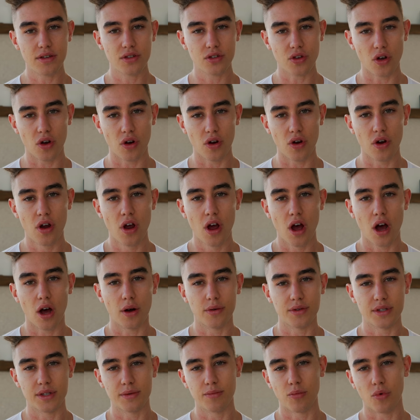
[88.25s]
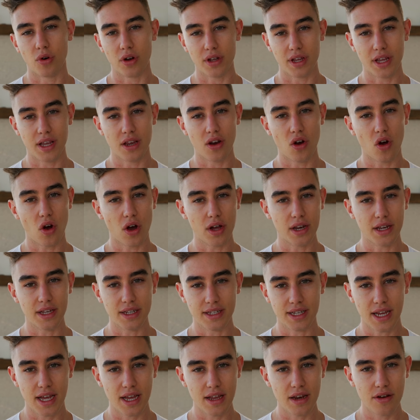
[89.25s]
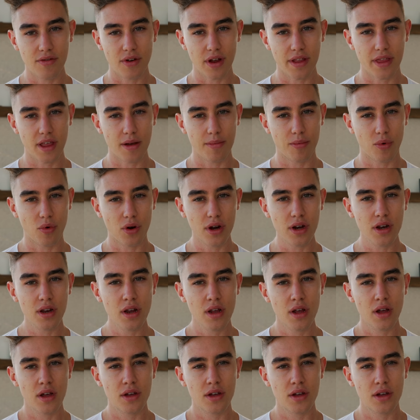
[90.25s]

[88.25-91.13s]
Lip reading: So I was in year 9, year 10 around that point.